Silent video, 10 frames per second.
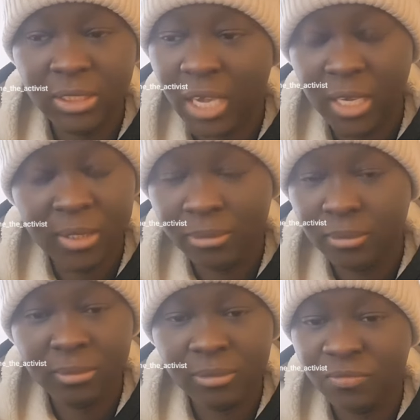yeah,
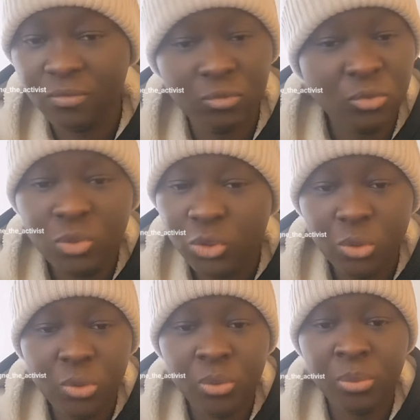
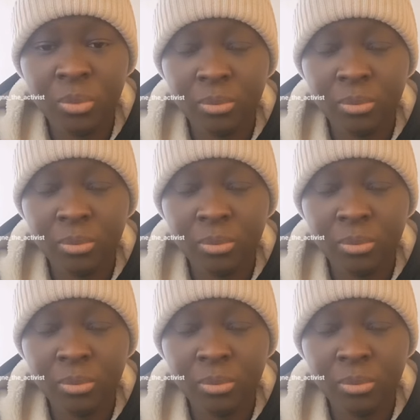YouTube,